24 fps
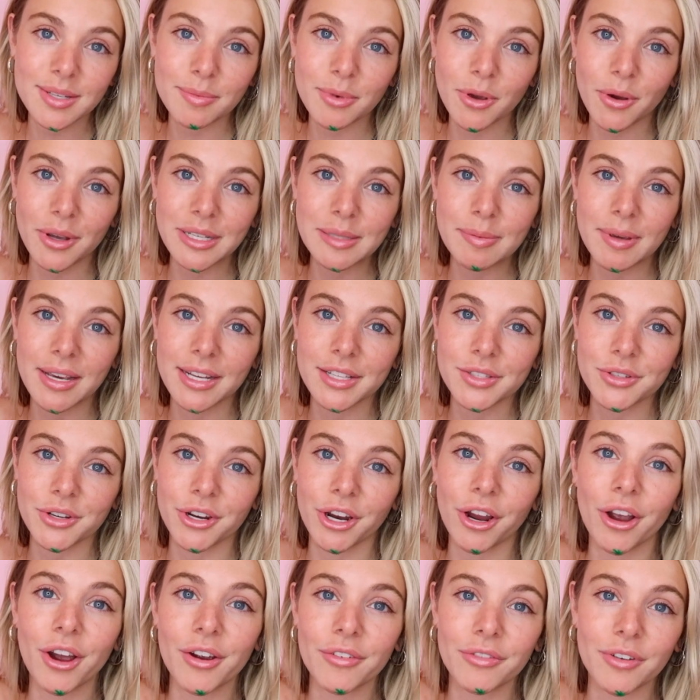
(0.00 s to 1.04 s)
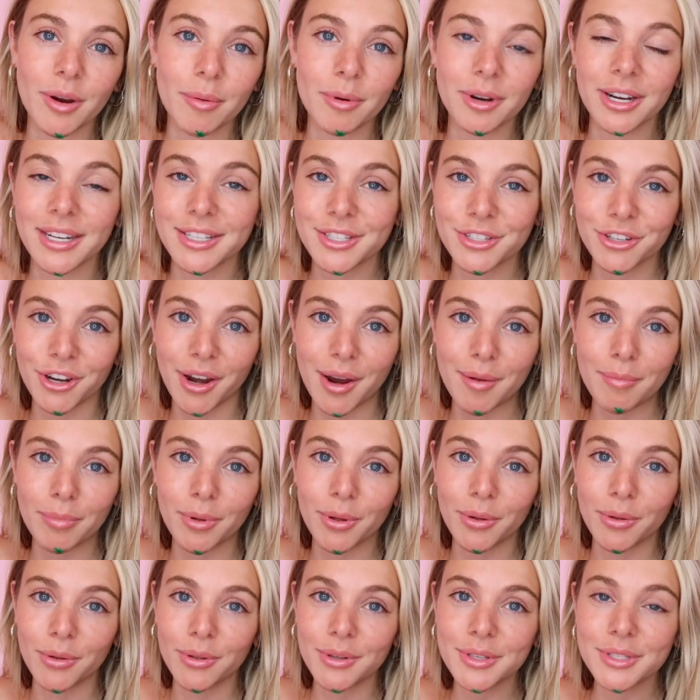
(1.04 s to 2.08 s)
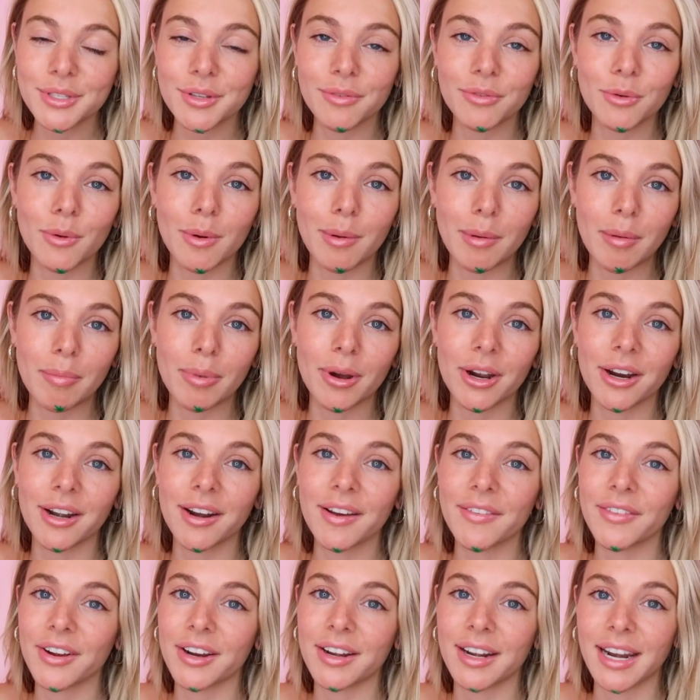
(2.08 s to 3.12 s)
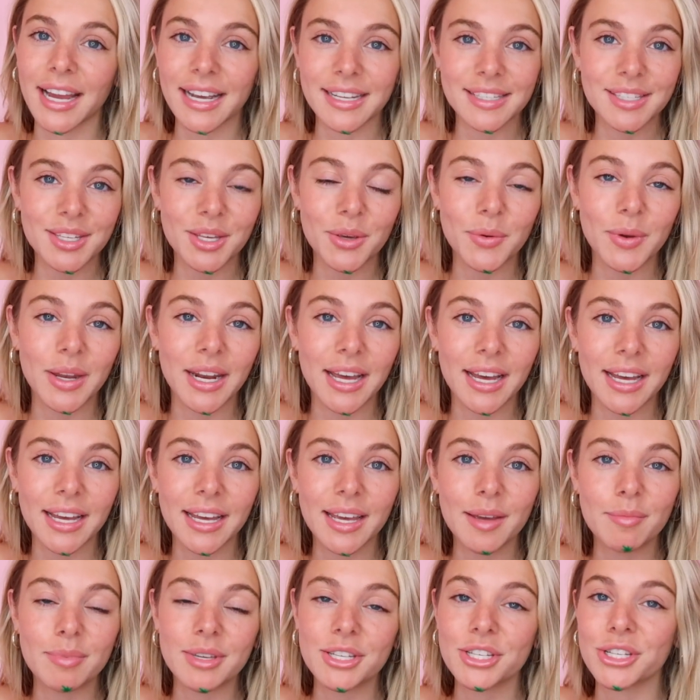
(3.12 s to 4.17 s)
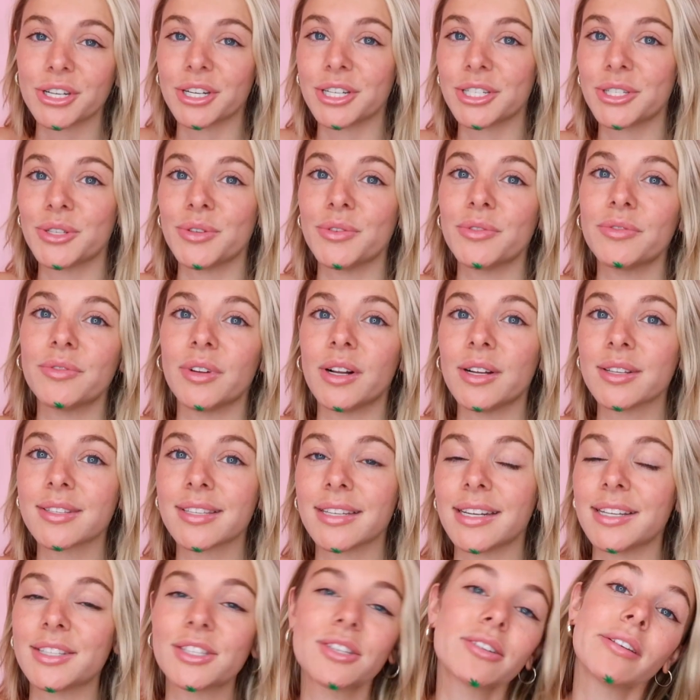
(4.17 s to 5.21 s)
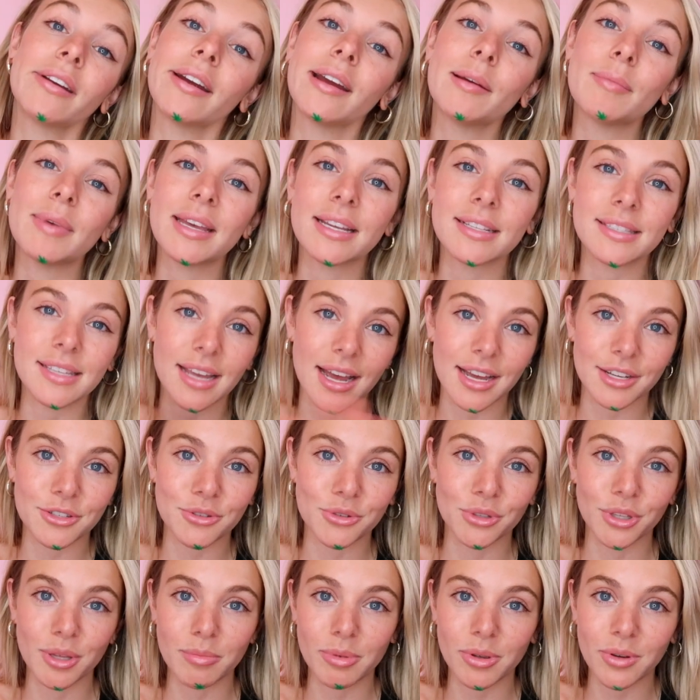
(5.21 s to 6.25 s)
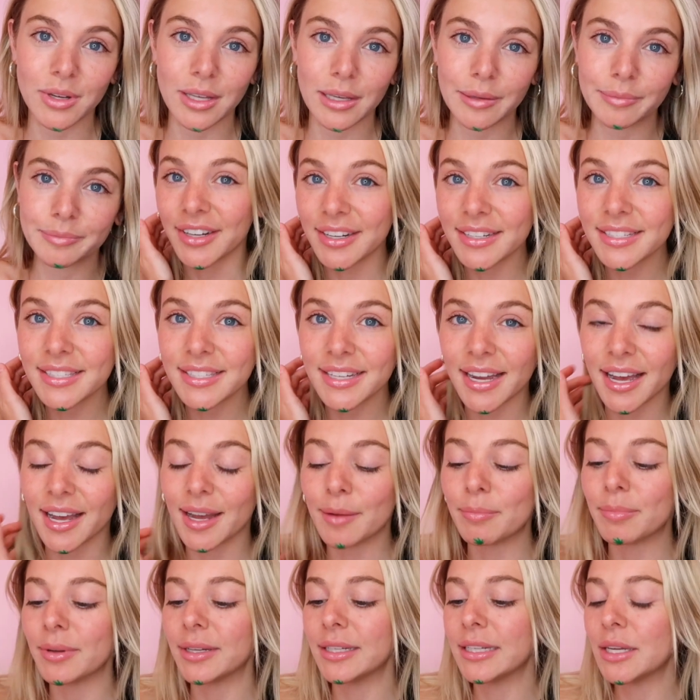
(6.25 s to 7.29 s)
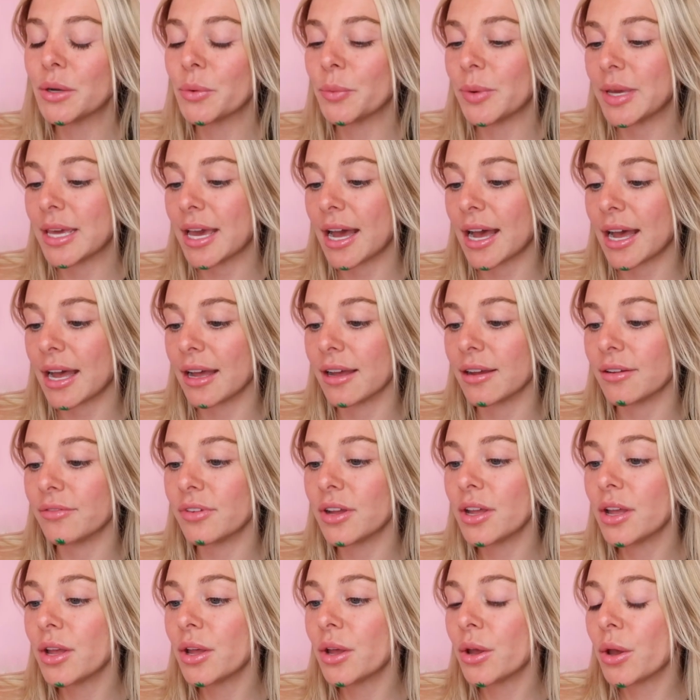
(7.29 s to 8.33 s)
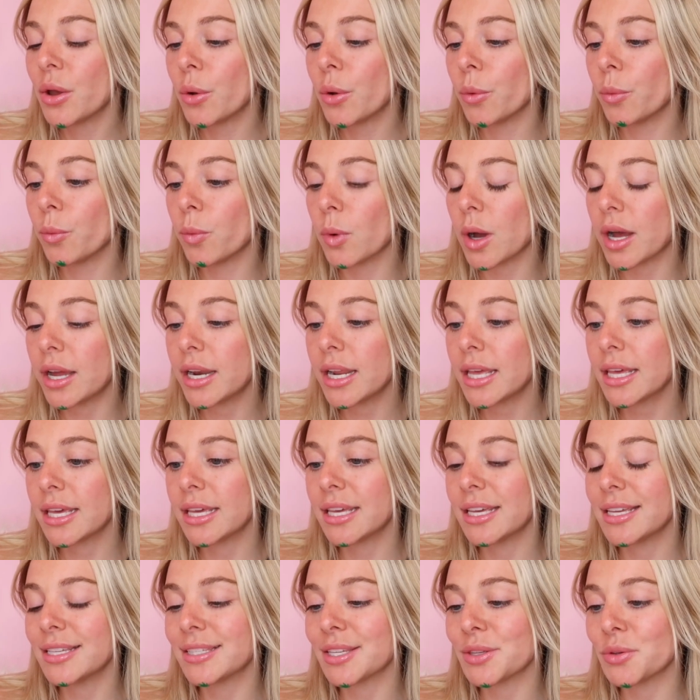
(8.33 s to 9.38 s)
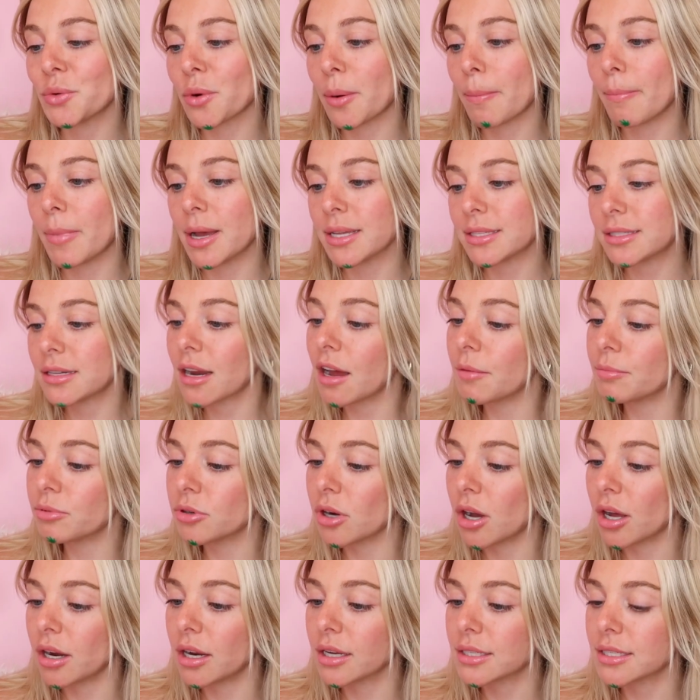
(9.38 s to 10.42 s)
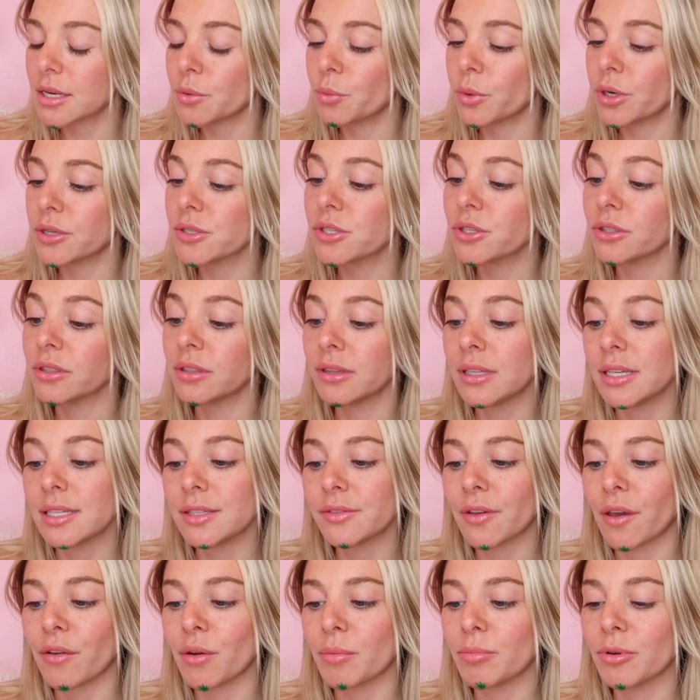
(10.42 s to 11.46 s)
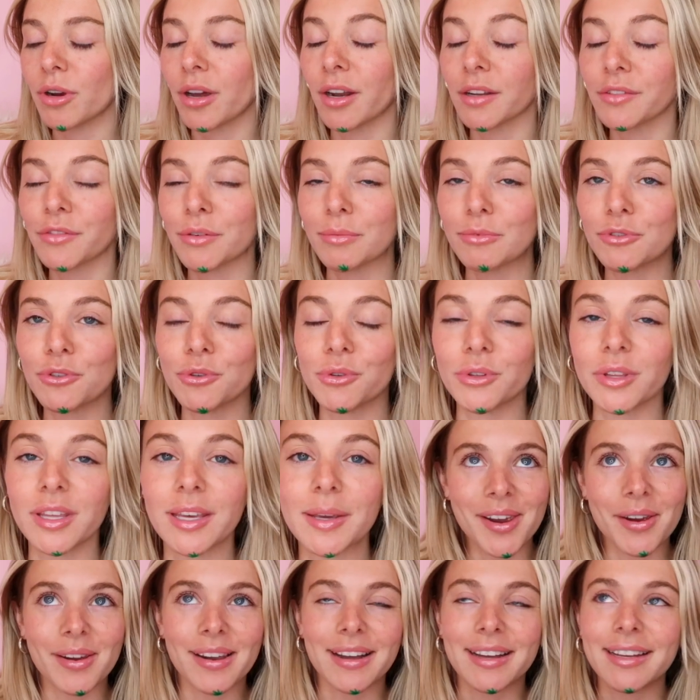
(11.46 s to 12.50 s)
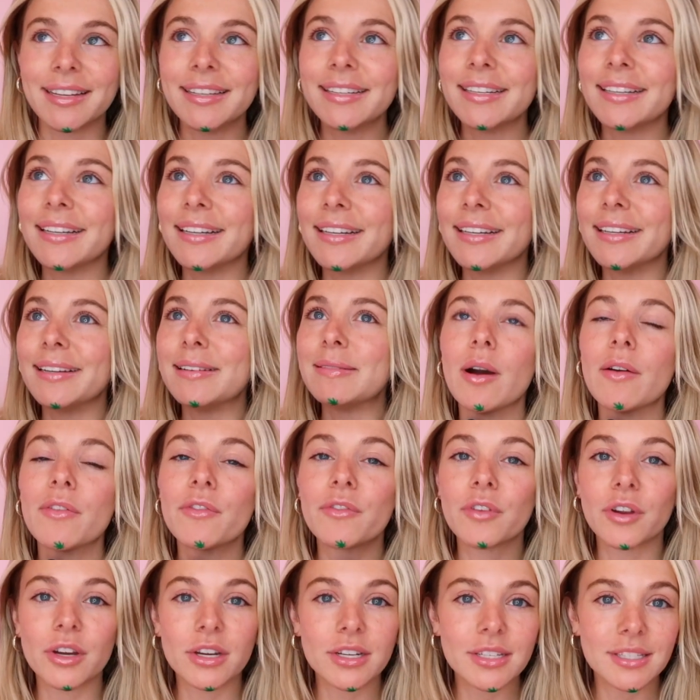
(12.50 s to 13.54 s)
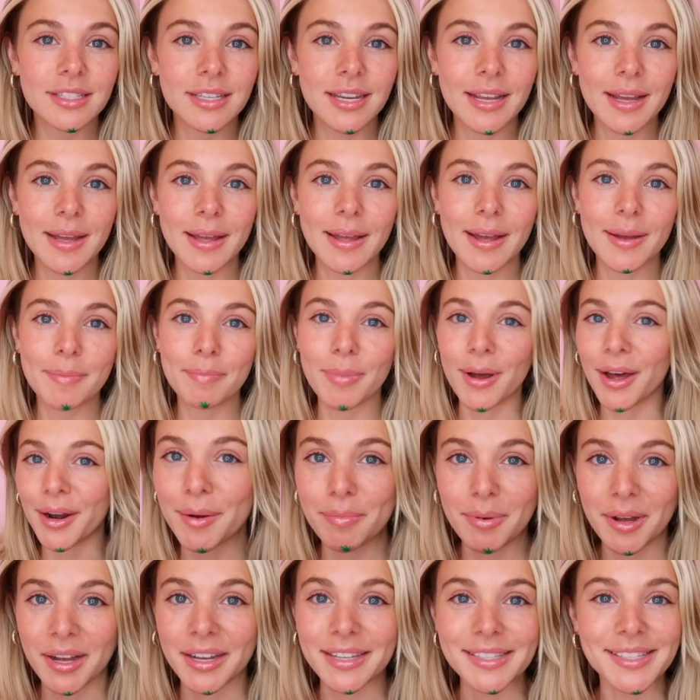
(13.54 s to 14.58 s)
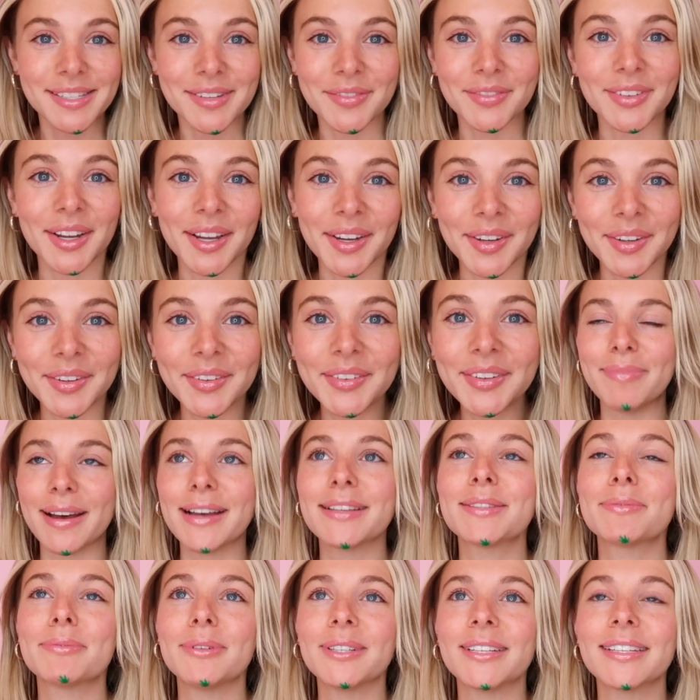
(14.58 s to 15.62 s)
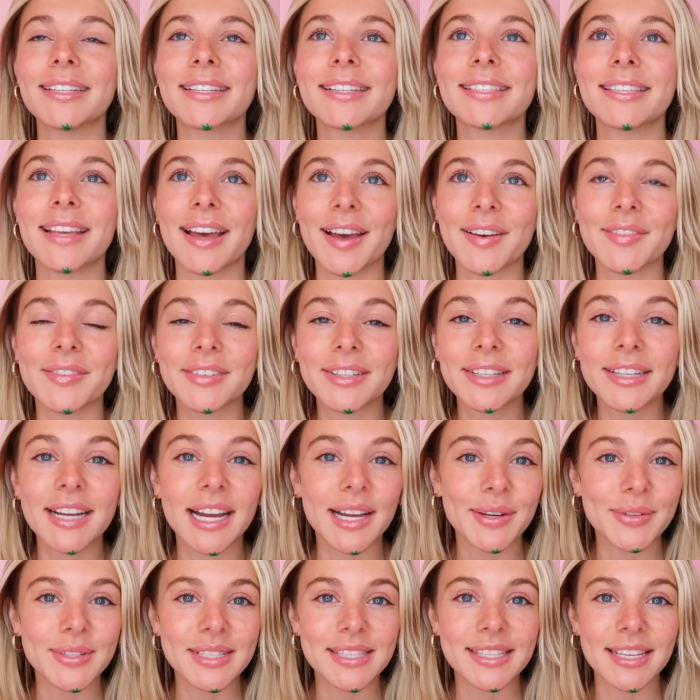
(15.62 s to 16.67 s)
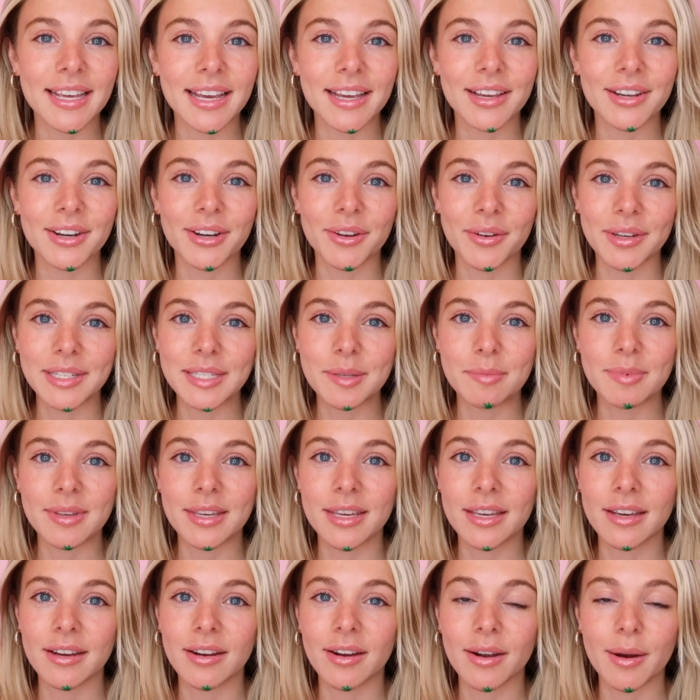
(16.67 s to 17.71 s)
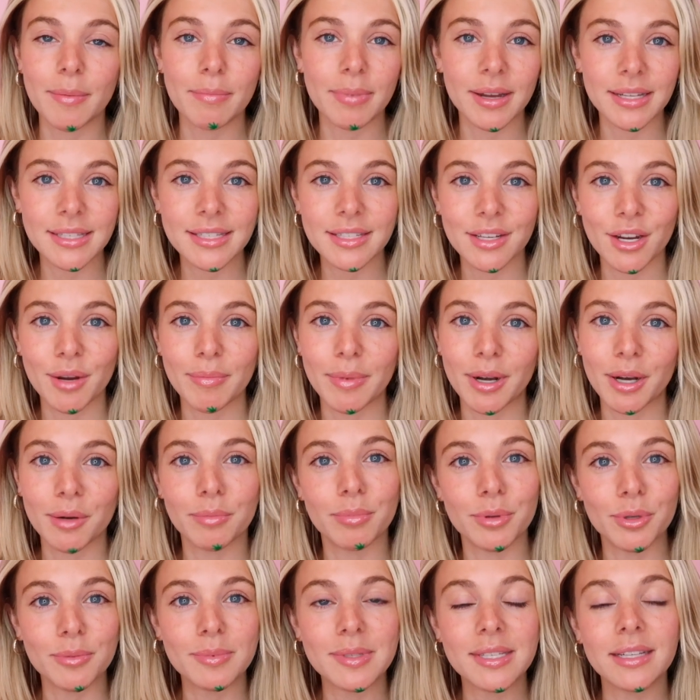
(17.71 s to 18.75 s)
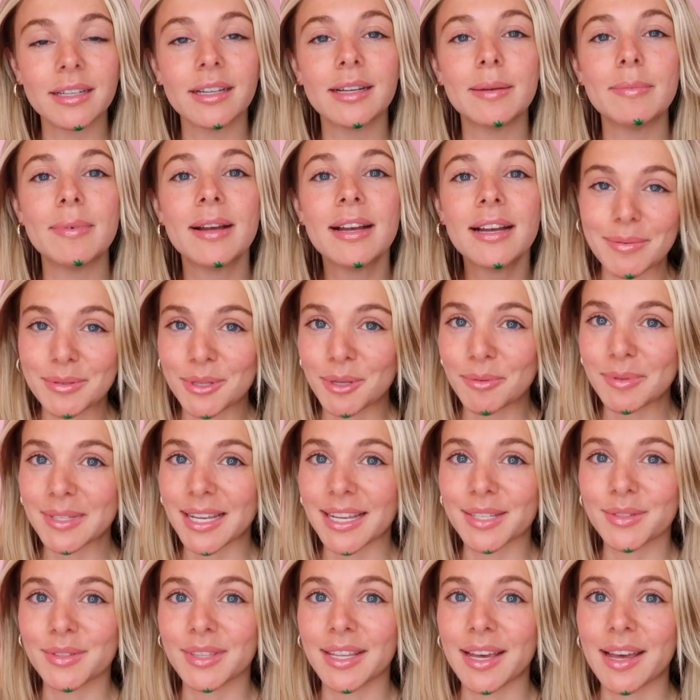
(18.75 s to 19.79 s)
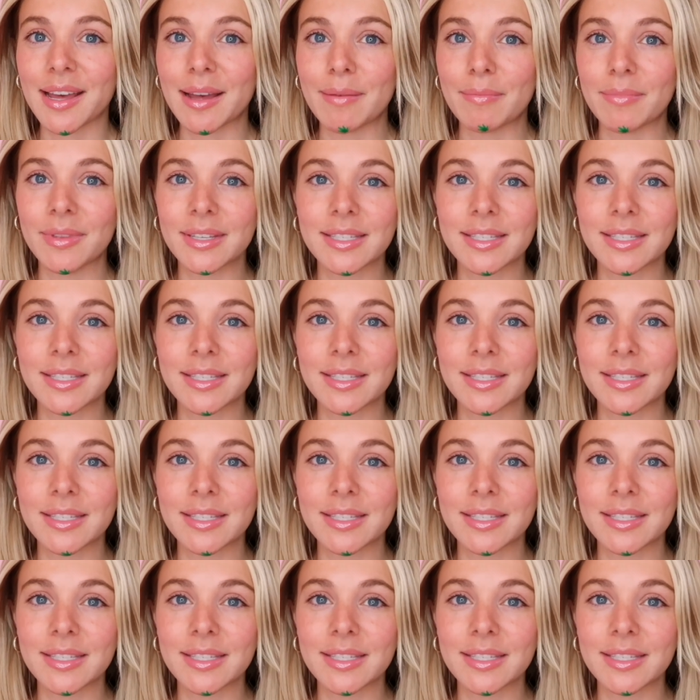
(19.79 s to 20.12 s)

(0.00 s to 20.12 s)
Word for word: I'm going to be answering are from our Instagram poll. So if you want to be part of our next Q&A, be sure to follow us on Instagram. It's at Truly Beauty. First up, we have what is your must-have product and what is your least favorite product from Truly? Okay, uh, first, on a positive note, best products ever, I would say, are going to be our butt serum and our boob serum. Absolutely obsessed with them.